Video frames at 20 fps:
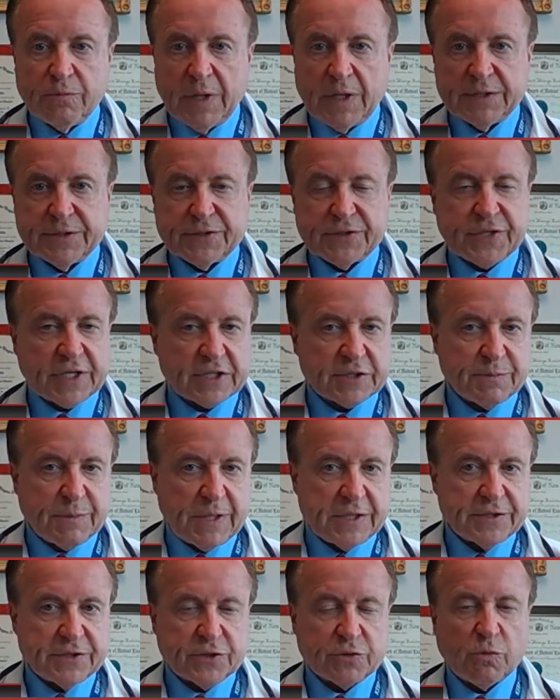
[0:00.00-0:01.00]
months, six
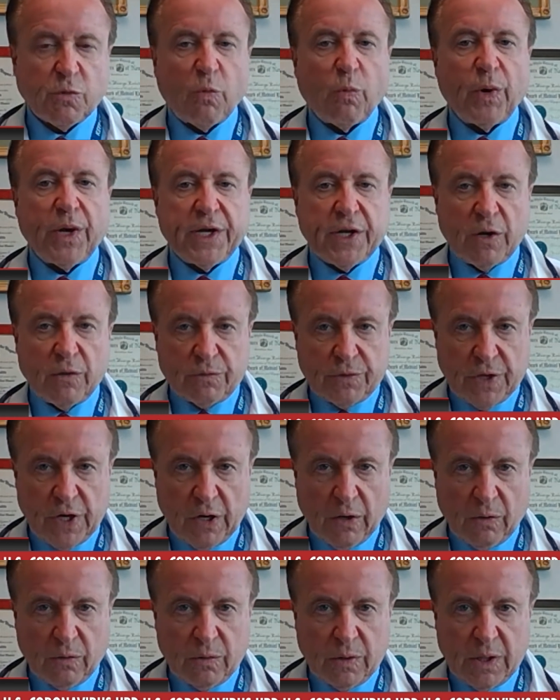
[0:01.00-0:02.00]
months? We don't
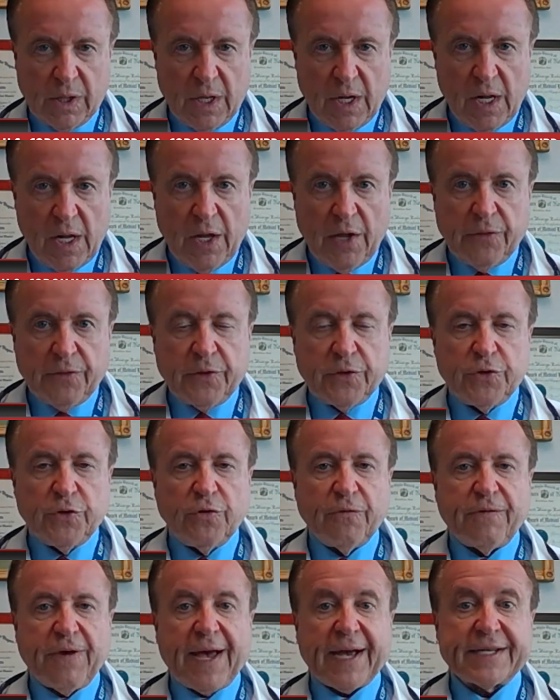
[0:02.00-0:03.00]
know. The
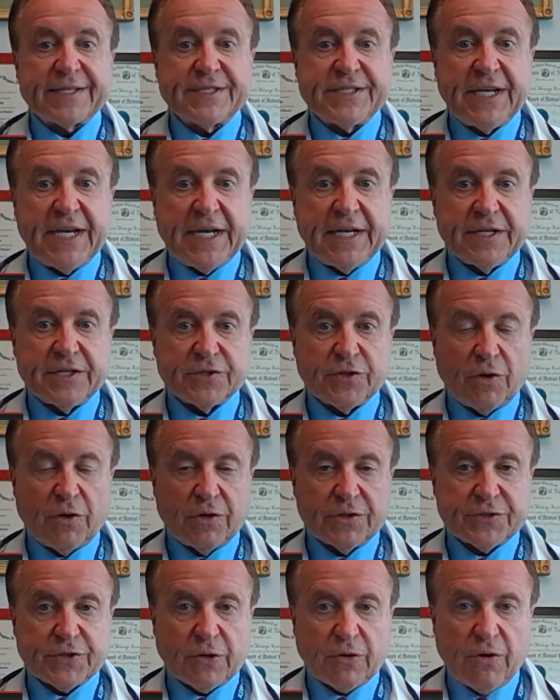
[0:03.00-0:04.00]
new vaccine is
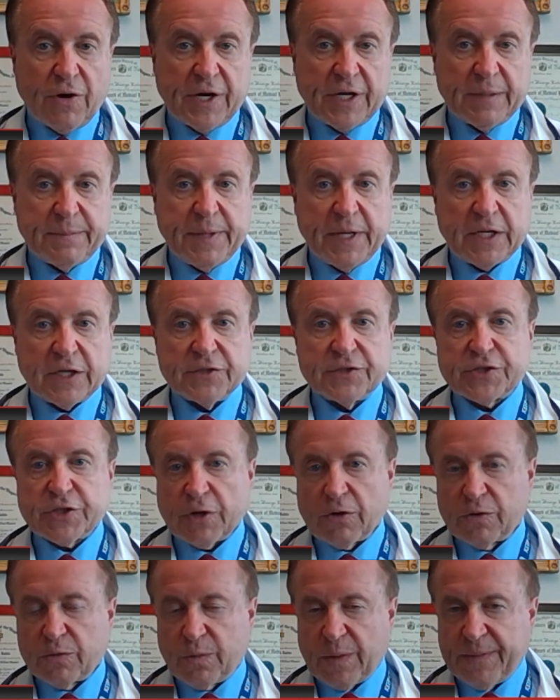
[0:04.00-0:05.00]
also going to be
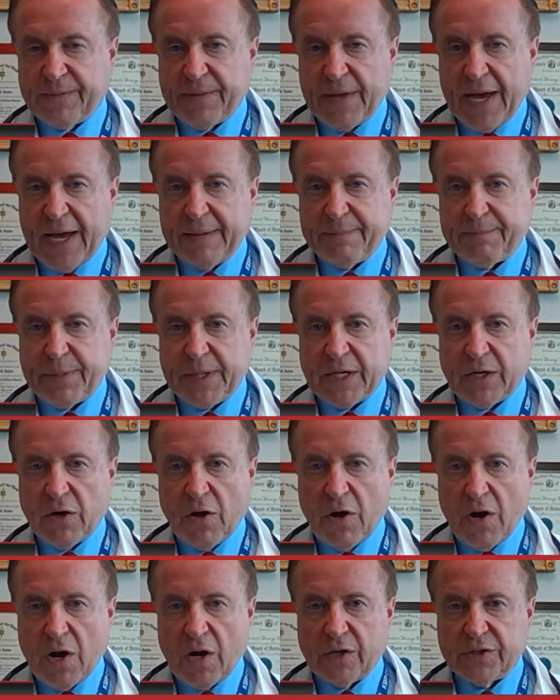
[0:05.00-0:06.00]
concerned with that
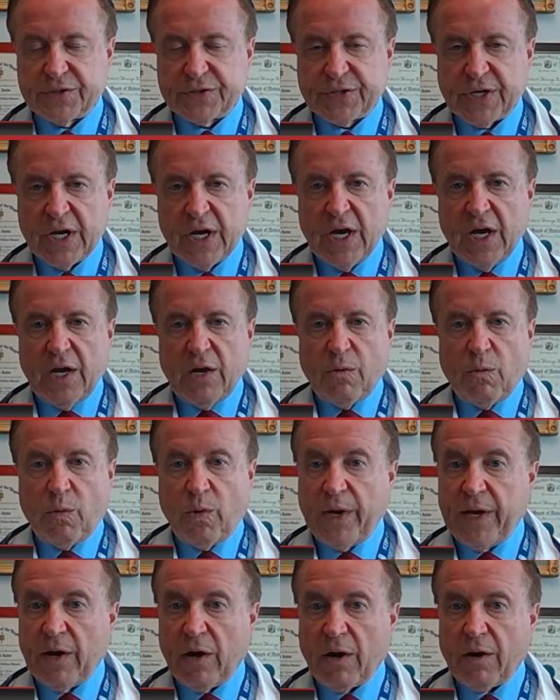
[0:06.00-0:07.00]
because
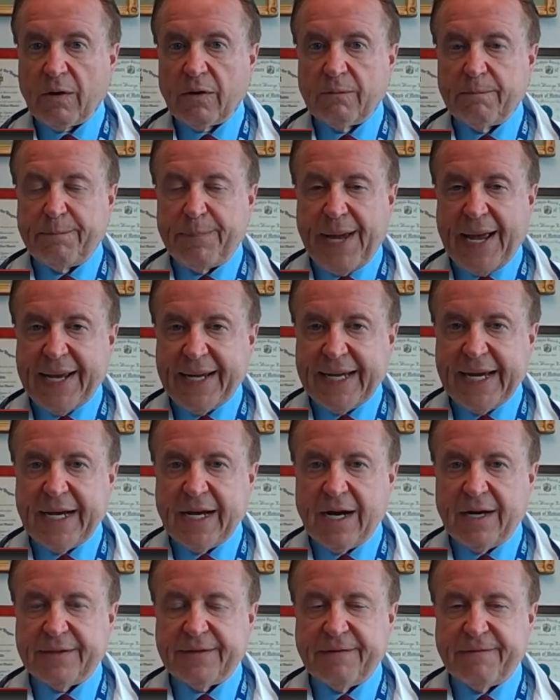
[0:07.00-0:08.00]
we are
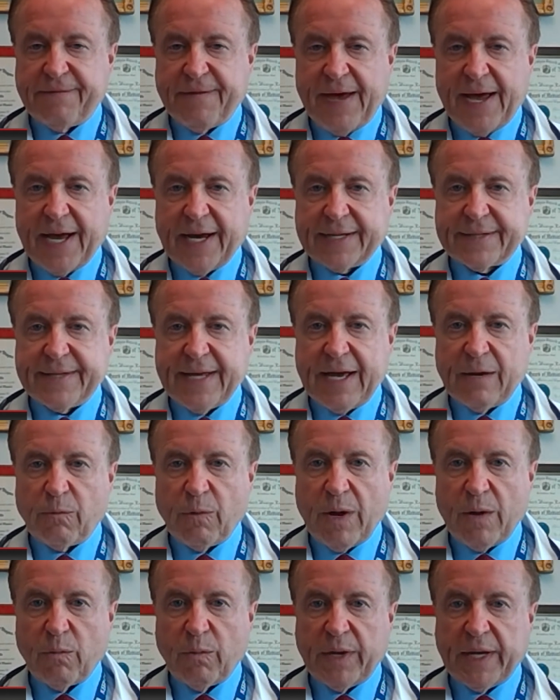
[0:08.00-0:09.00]
banking on the fact that
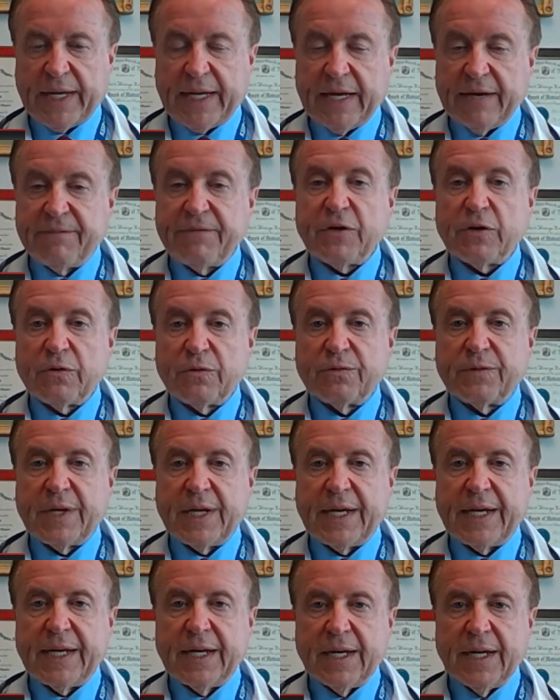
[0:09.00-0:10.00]
when we give you
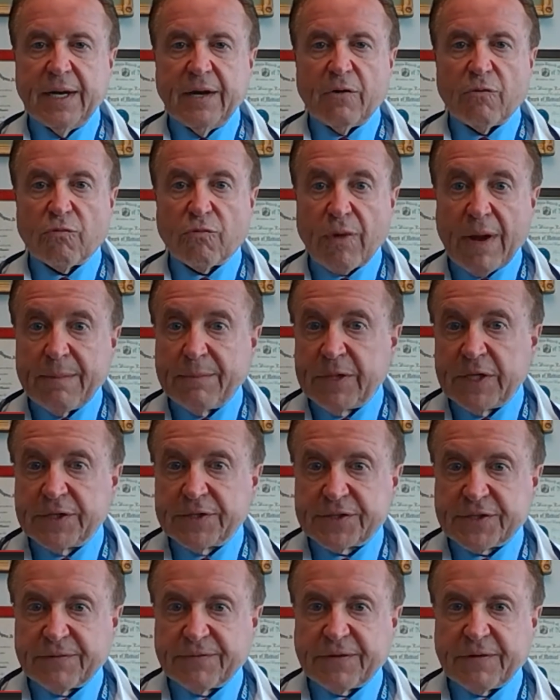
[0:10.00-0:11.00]
the
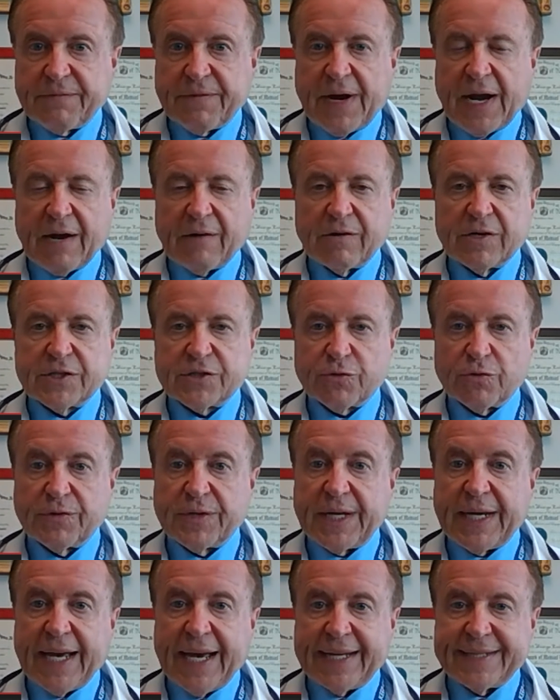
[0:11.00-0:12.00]
remnants of the virus or
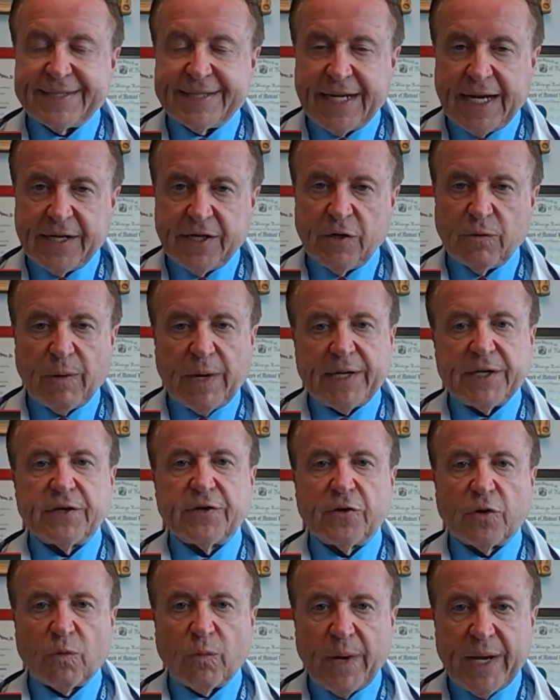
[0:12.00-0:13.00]
the
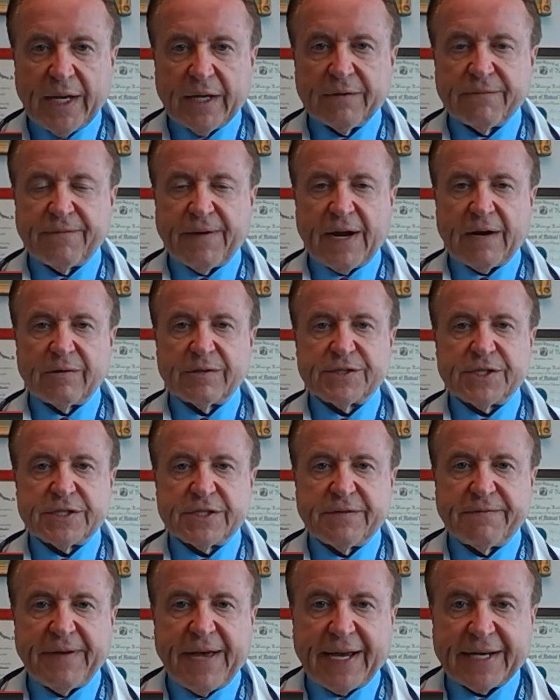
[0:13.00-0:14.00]
attenuated or weakened virus
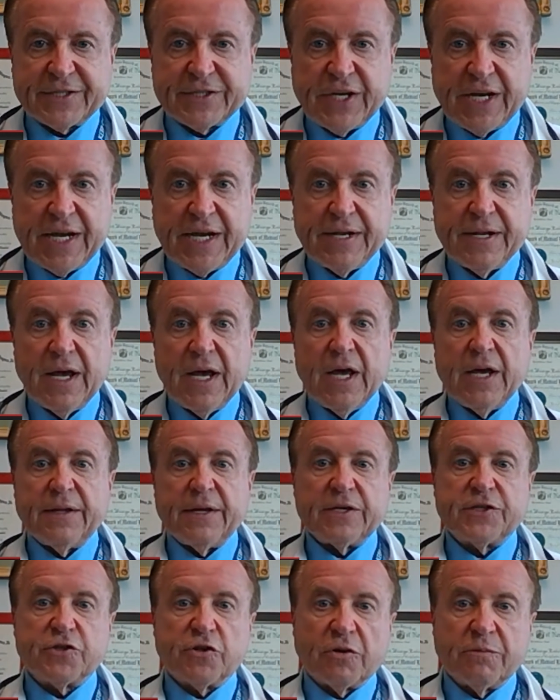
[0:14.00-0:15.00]
as a vaccine,
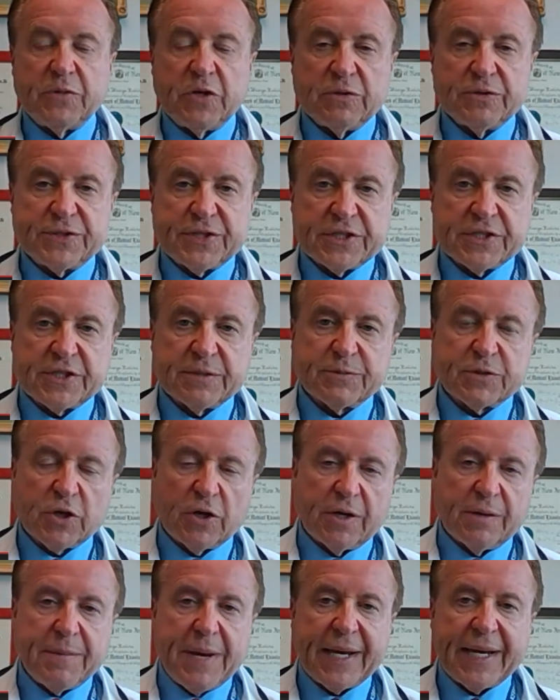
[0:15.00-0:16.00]
that your immune system is
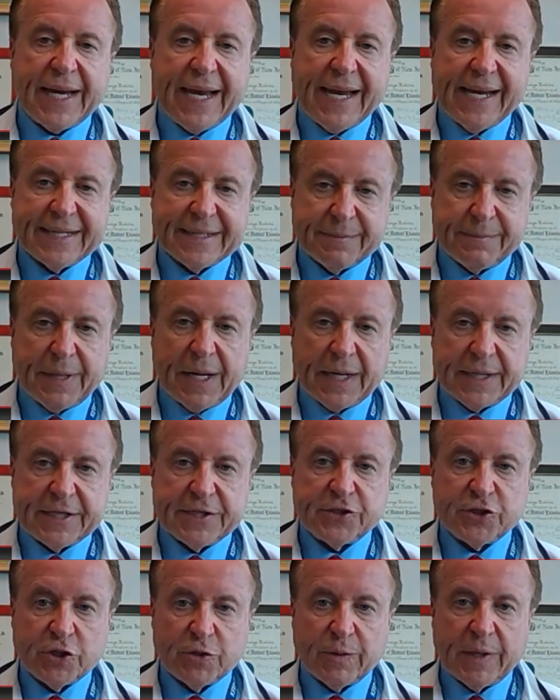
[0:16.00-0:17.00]
going to make antibody
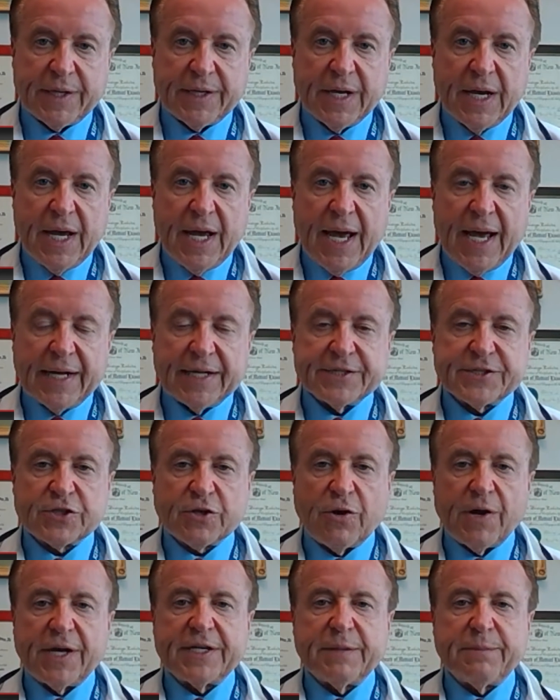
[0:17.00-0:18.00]
to it, and it's
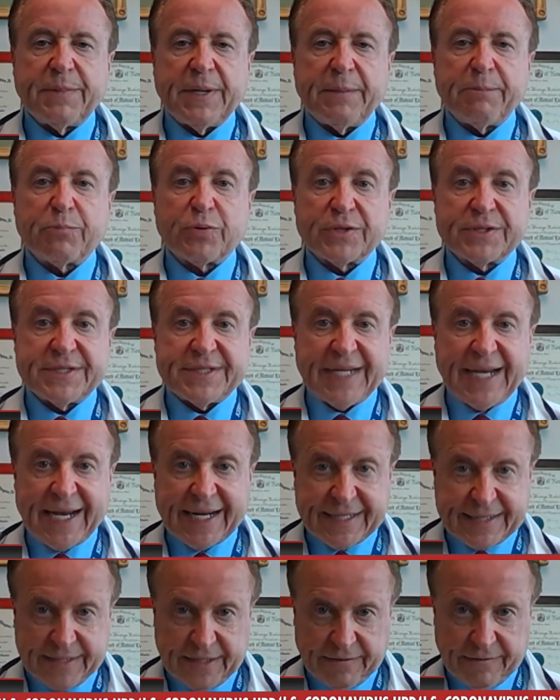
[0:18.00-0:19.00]
going to be
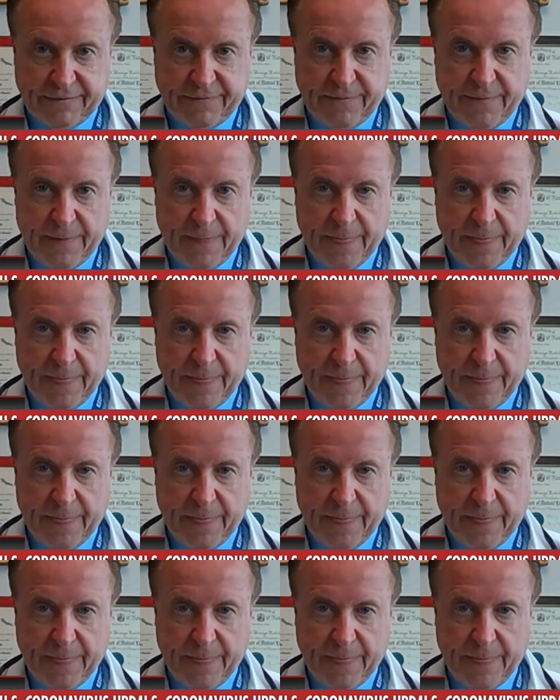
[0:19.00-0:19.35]
protective.